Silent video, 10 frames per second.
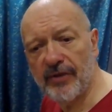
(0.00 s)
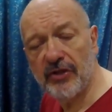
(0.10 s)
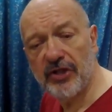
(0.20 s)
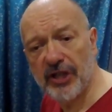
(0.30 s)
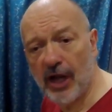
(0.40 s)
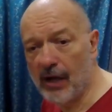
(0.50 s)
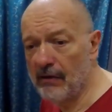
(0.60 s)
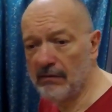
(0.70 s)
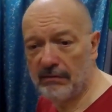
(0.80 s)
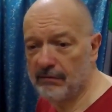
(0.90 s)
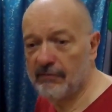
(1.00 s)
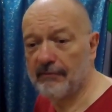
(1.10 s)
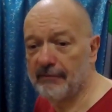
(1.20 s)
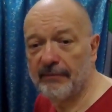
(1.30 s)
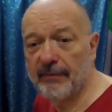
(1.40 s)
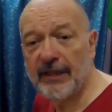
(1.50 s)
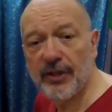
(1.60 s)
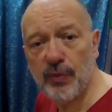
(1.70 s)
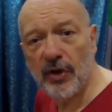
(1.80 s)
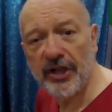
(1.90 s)
so
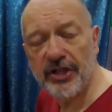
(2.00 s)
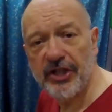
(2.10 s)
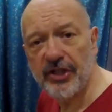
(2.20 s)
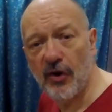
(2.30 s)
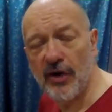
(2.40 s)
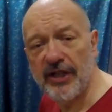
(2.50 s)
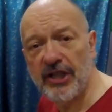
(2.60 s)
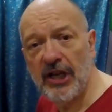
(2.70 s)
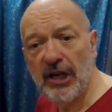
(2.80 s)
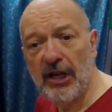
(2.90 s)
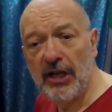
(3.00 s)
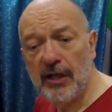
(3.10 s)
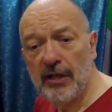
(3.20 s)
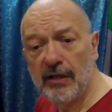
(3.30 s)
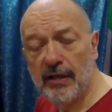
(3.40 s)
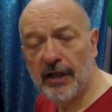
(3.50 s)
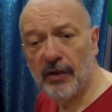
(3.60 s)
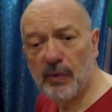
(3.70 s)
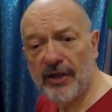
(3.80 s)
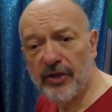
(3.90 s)
it's what it is, guys. You
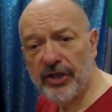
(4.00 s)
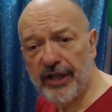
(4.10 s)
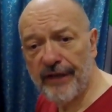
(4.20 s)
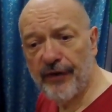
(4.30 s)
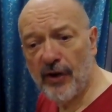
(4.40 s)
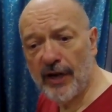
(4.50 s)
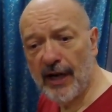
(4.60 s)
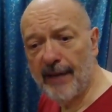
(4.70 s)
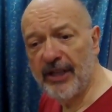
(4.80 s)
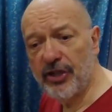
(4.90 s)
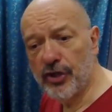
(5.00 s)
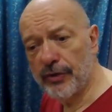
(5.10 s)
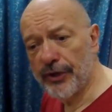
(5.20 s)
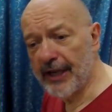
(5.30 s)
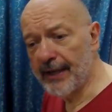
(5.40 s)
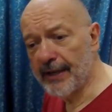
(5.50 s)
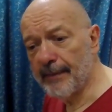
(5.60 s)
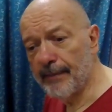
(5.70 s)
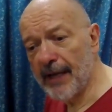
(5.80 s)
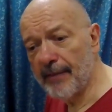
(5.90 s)
know, when you see the final image, you'll think
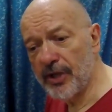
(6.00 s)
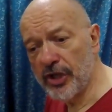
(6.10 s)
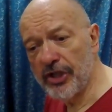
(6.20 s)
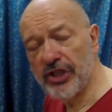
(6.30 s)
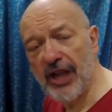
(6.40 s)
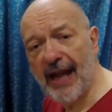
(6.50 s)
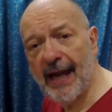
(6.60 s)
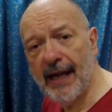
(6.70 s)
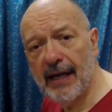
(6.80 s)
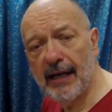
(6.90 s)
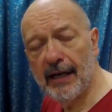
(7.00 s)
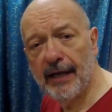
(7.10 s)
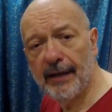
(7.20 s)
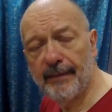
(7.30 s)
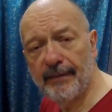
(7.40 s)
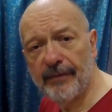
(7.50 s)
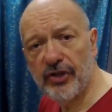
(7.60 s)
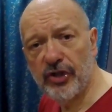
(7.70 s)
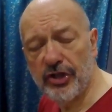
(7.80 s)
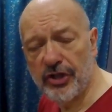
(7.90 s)
that maybe she's there.
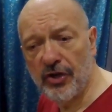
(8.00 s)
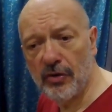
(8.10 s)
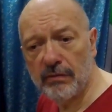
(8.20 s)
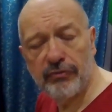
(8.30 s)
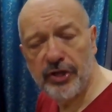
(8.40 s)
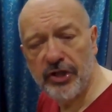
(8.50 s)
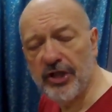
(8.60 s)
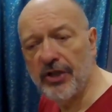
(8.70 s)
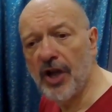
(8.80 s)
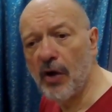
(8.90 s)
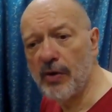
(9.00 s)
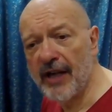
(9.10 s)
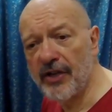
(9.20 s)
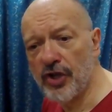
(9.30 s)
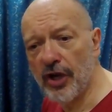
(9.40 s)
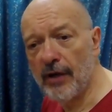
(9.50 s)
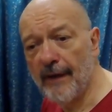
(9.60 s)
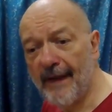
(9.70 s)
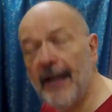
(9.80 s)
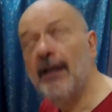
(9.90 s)
She's not, she's in no danger.
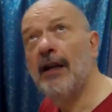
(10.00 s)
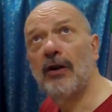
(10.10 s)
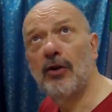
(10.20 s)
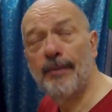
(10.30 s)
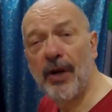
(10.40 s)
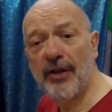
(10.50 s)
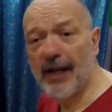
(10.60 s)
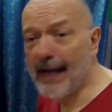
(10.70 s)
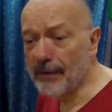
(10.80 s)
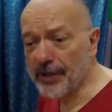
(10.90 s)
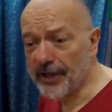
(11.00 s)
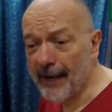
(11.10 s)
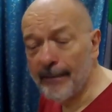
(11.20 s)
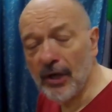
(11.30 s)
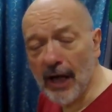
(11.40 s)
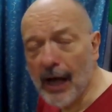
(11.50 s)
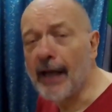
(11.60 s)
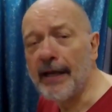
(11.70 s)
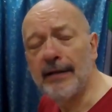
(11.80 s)
I could burn the house down, but hey,